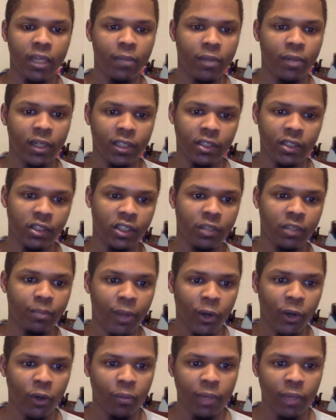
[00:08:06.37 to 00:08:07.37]
but it's just
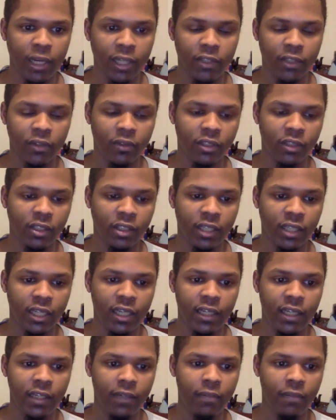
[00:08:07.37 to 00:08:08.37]
better bigs on this
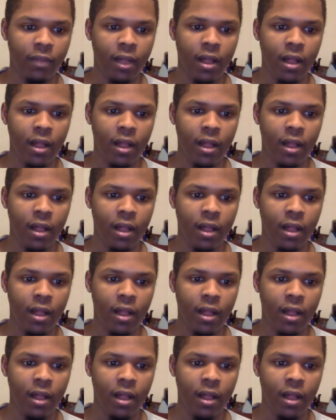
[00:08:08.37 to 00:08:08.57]
team.